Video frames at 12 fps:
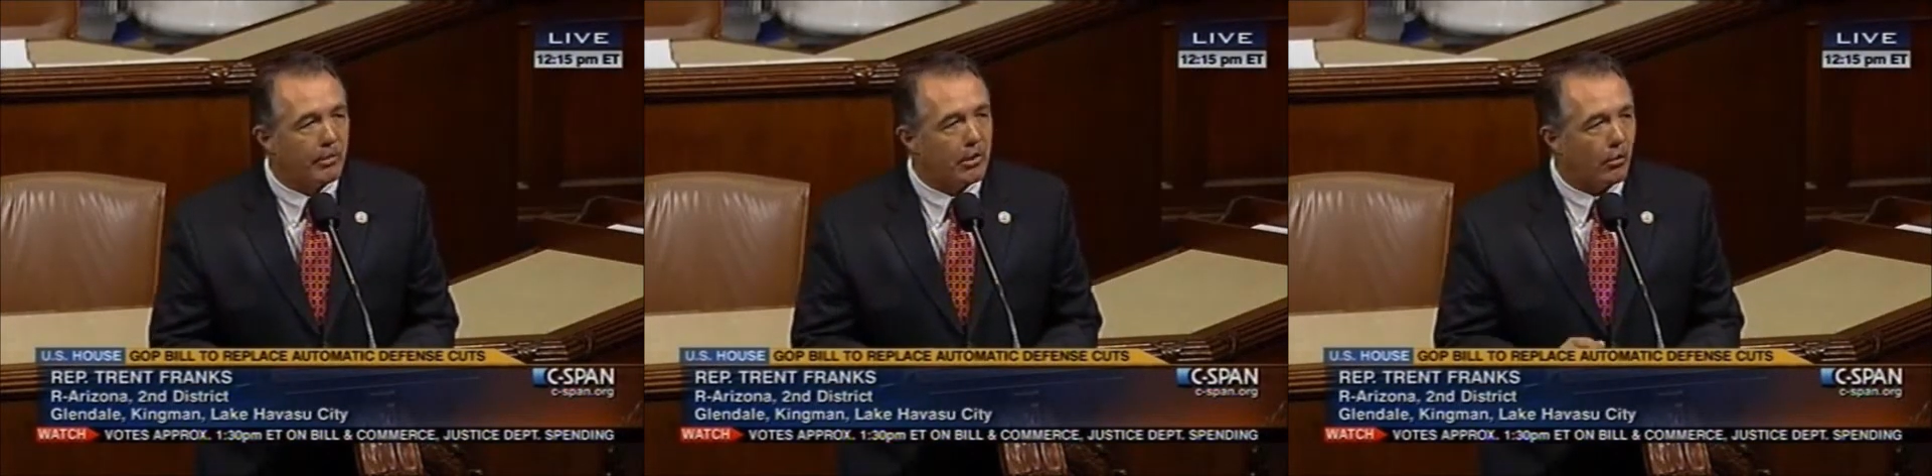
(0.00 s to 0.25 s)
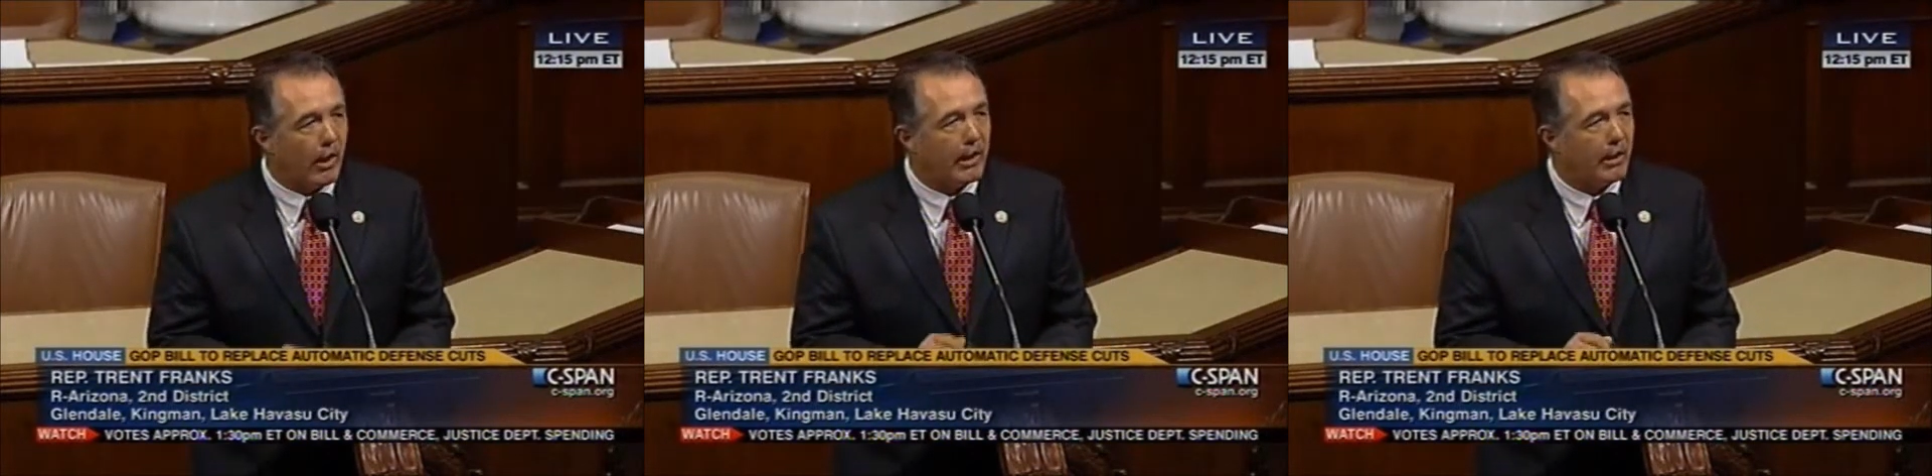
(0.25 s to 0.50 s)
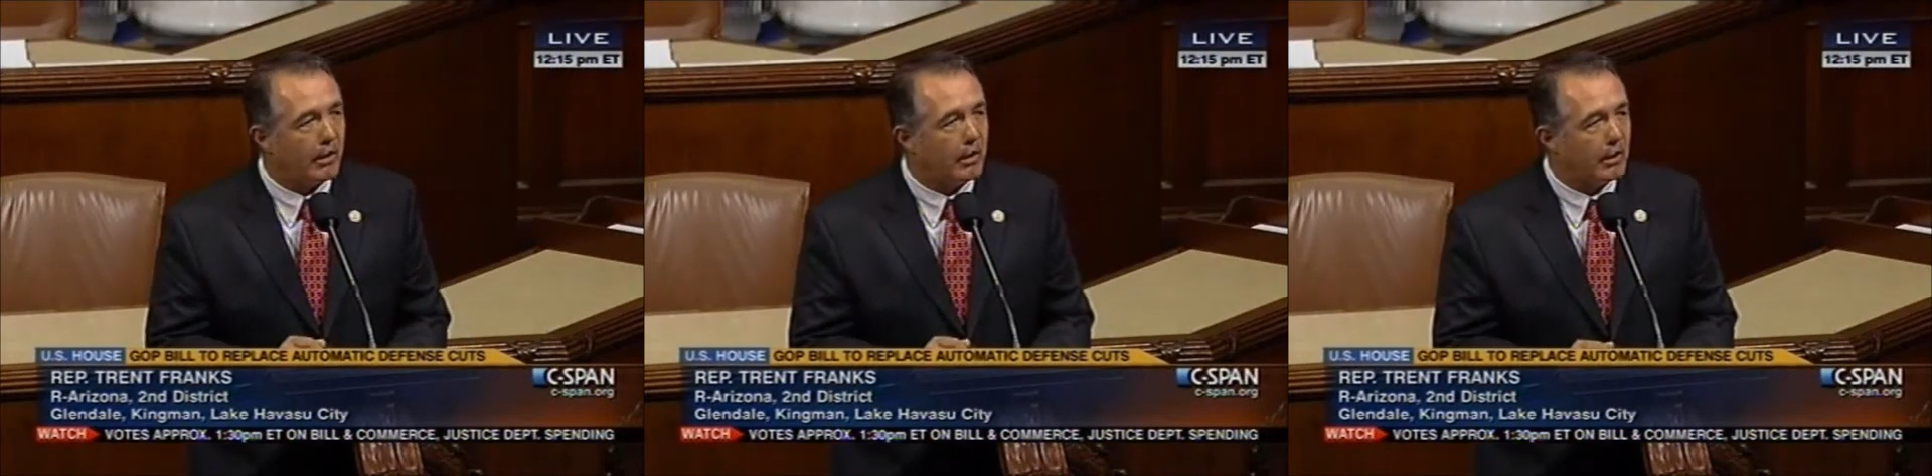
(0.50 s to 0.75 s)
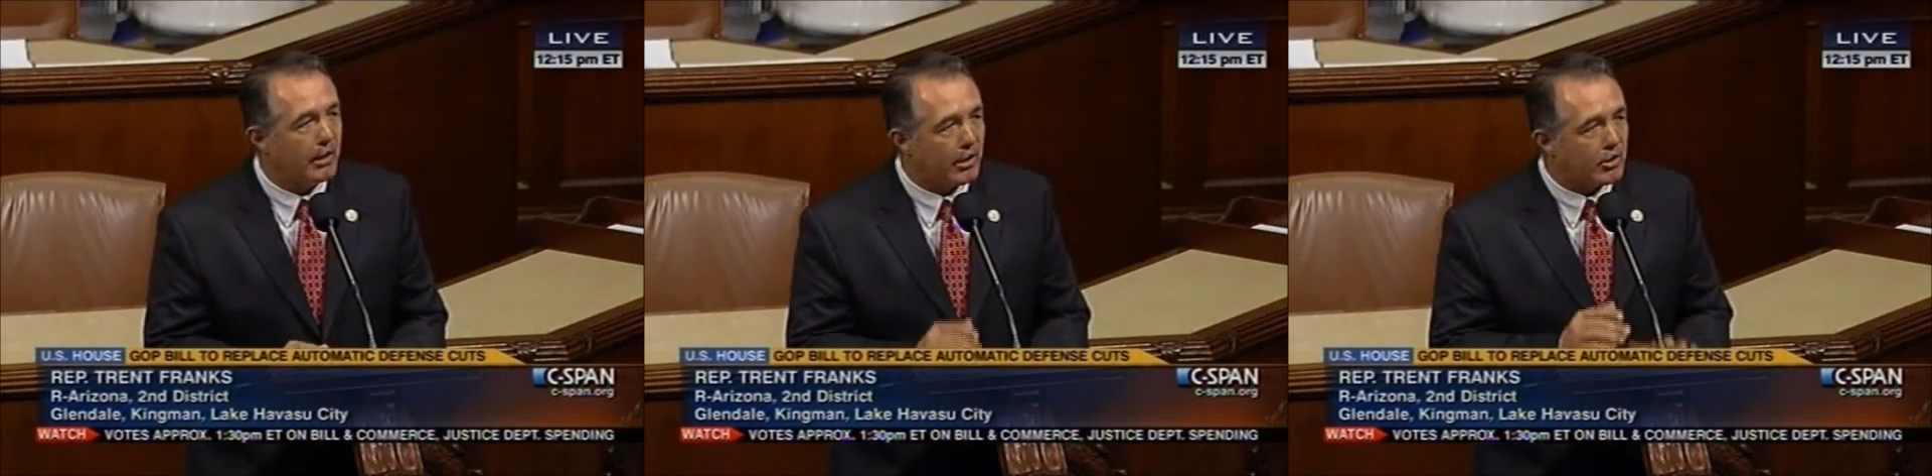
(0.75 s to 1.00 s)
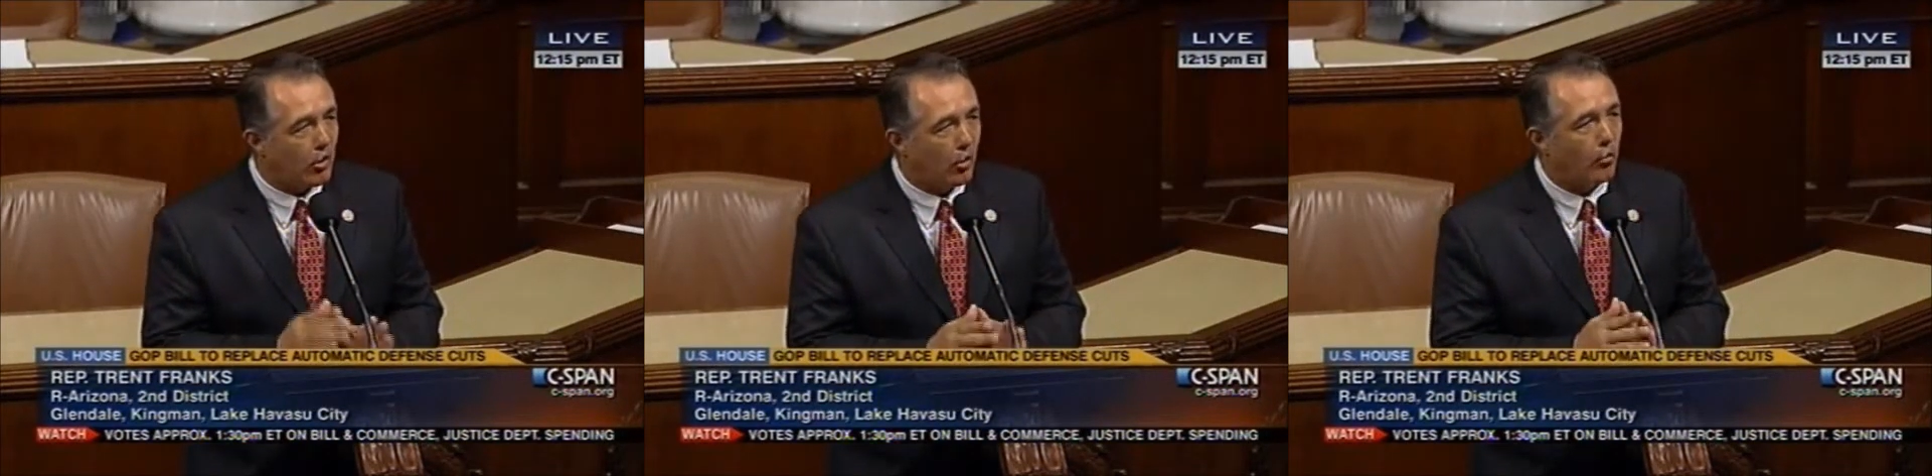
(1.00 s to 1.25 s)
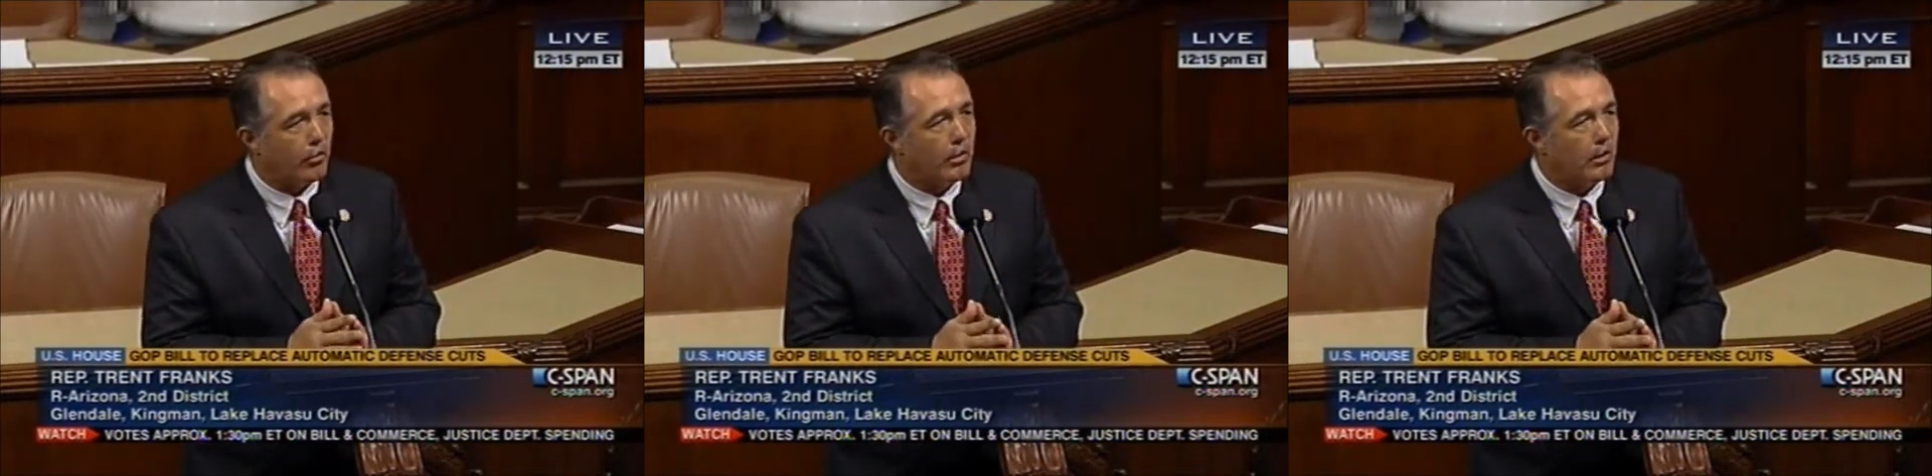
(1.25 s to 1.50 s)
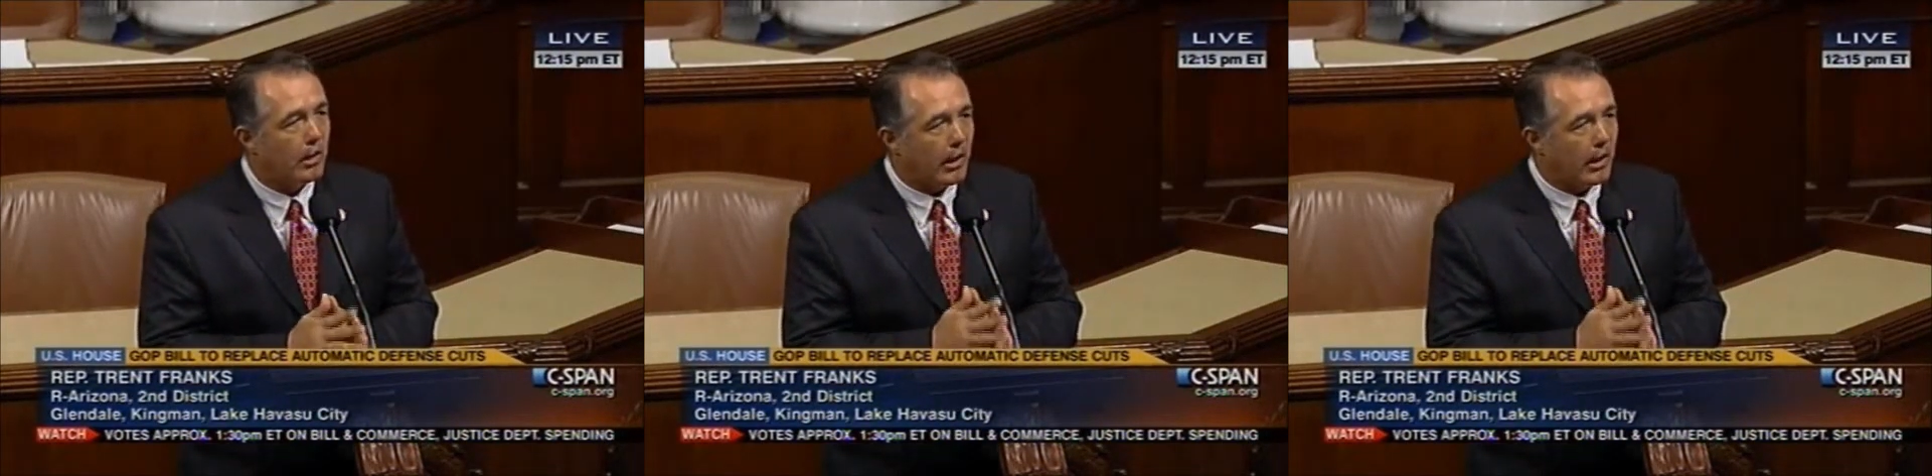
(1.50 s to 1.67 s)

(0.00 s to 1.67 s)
be writing its own